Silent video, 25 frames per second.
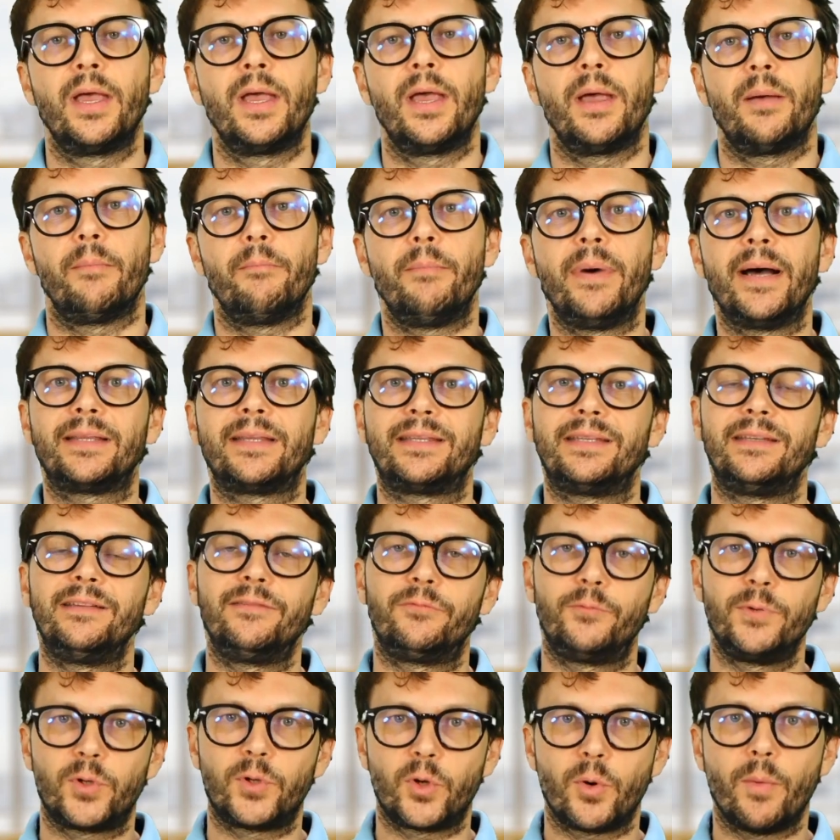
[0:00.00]
But if we
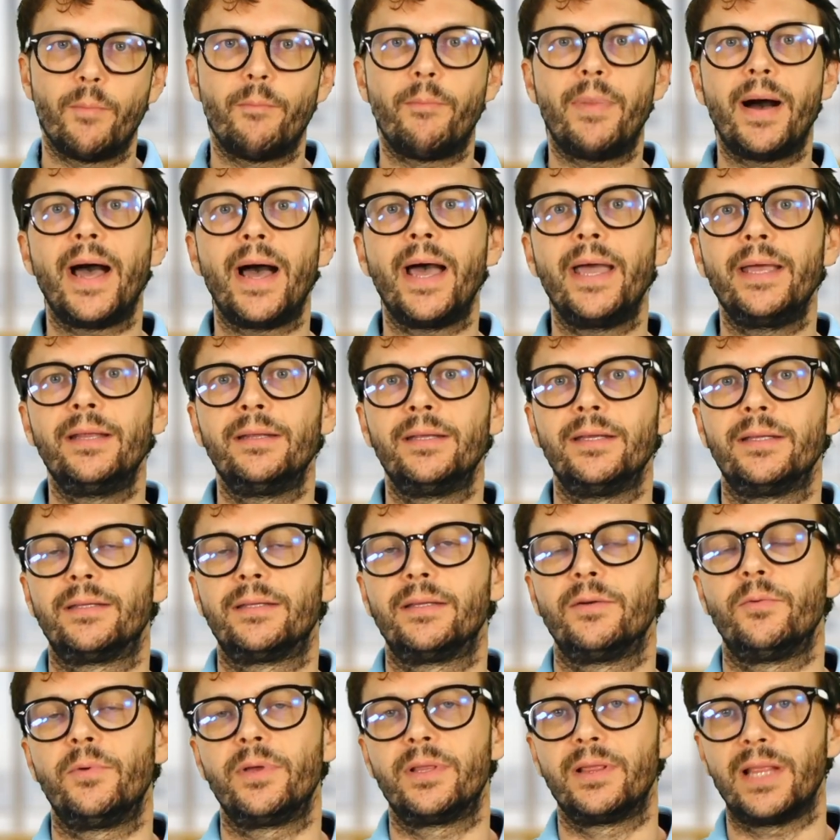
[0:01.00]
combine it
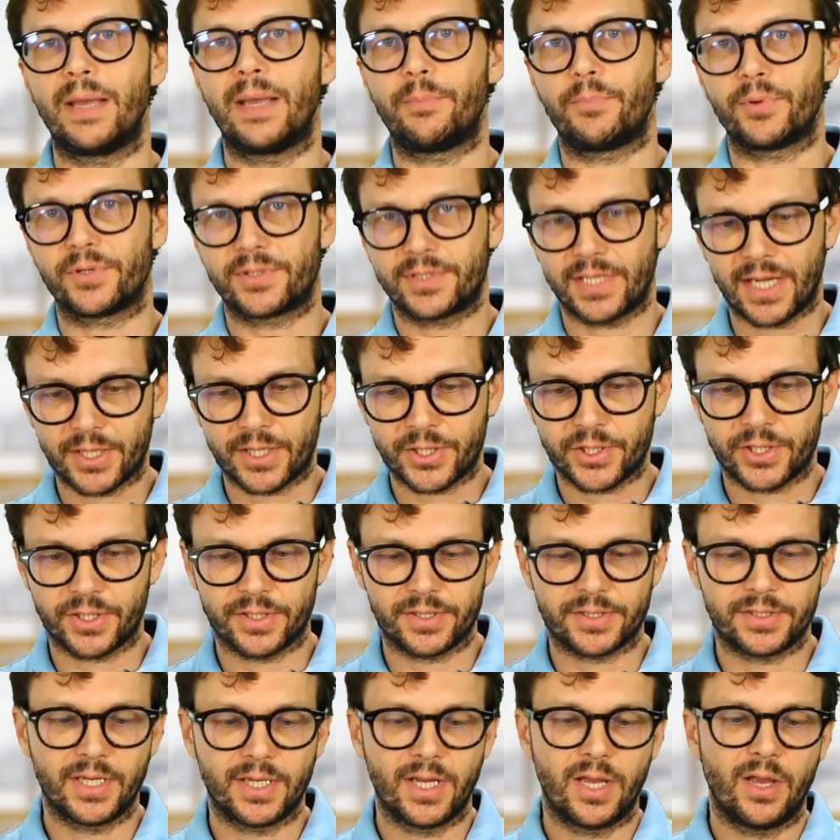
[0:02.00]
with
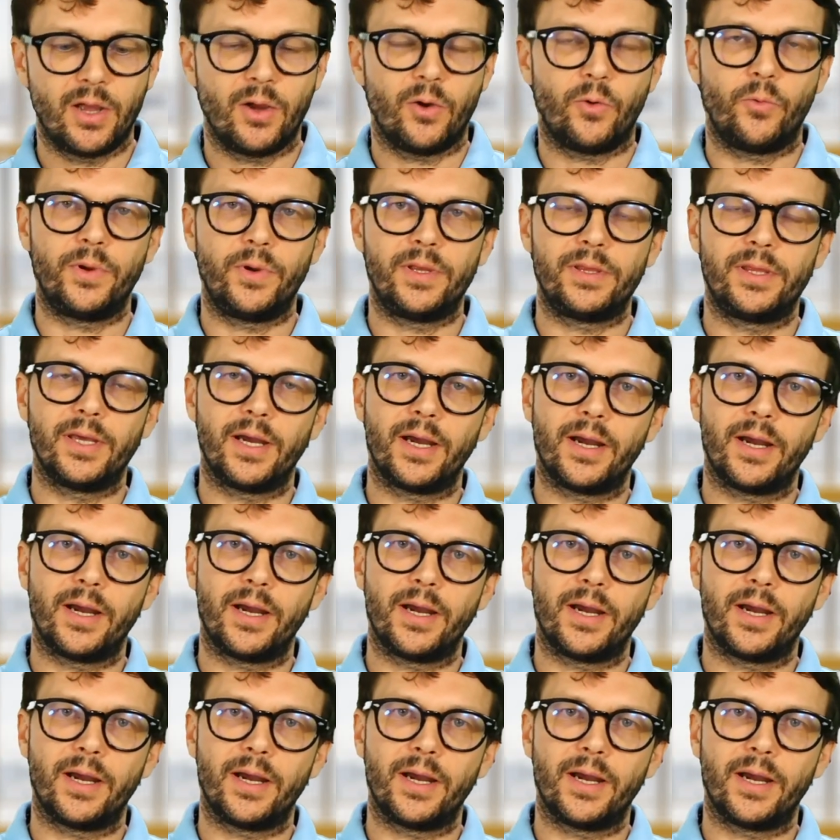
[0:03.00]
liposuctions, with